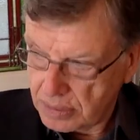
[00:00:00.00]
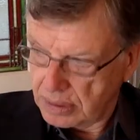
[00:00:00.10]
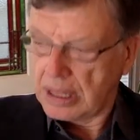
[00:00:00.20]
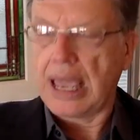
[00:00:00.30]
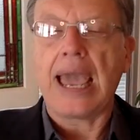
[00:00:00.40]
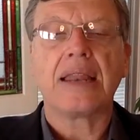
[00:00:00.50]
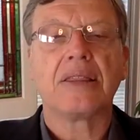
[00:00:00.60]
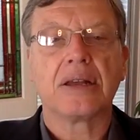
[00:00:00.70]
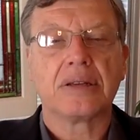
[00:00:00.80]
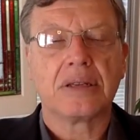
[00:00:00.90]
They had
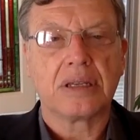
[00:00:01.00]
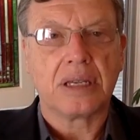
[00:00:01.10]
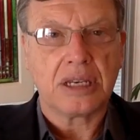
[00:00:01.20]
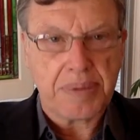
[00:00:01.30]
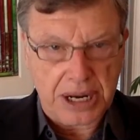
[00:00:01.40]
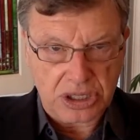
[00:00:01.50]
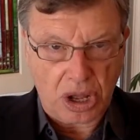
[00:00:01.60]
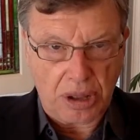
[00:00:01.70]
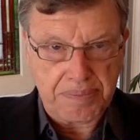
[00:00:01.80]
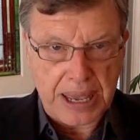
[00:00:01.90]
the Independence
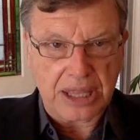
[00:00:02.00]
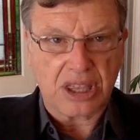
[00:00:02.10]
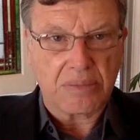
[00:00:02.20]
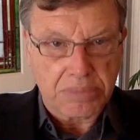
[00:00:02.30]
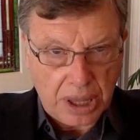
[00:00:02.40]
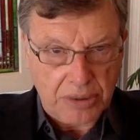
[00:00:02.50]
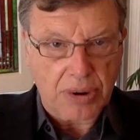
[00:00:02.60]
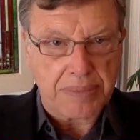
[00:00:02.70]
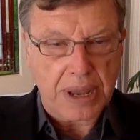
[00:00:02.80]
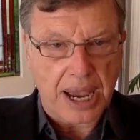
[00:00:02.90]
Hall bathed in blood
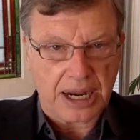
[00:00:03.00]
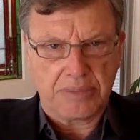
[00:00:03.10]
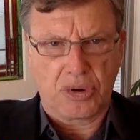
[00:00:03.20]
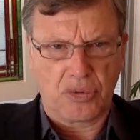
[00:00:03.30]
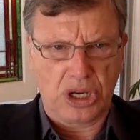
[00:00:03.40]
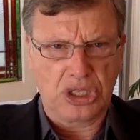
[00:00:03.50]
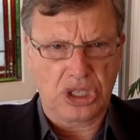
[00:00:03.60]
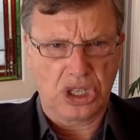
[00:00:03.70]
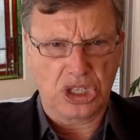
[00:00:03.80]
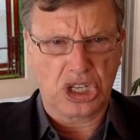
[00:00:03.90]
red behind him,
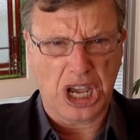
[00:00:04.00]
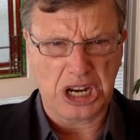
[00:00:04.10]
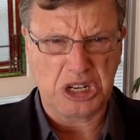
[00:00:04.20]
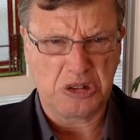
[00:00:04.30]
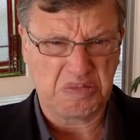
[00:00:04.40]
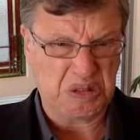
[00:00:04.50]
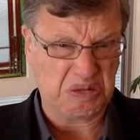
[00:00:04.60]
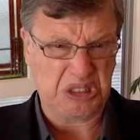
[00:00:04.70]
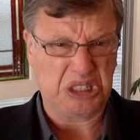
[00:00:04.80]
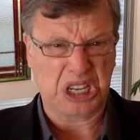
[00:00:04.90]
Marines on the side. You know,
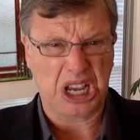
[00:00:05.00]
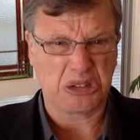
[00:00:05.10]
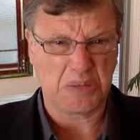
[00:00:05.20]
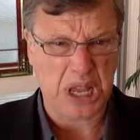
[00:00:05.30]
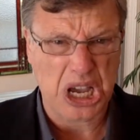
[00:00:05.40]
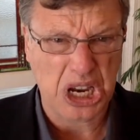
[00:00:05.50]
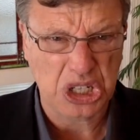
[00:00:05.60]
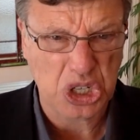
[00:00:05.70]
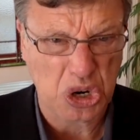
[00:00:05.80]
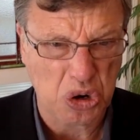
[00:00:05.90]
these guys are
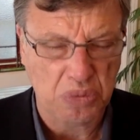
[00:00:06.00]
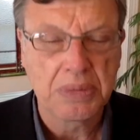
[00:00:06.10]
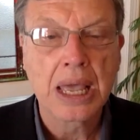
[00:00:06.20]
behind Joe.